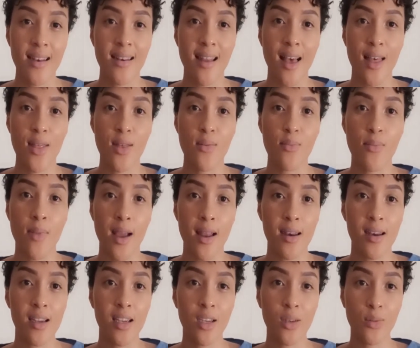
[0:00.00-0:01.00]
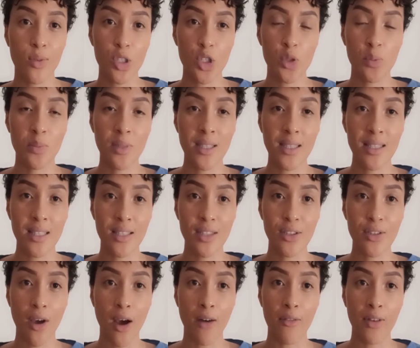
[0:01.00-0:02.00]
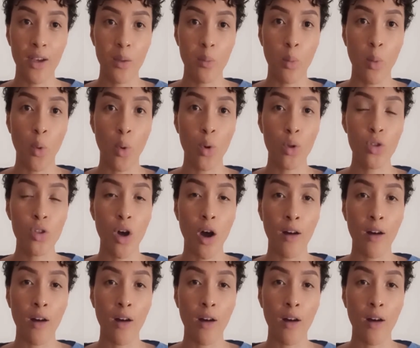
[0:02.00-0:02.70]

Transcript: Now the manner in which meetings of a board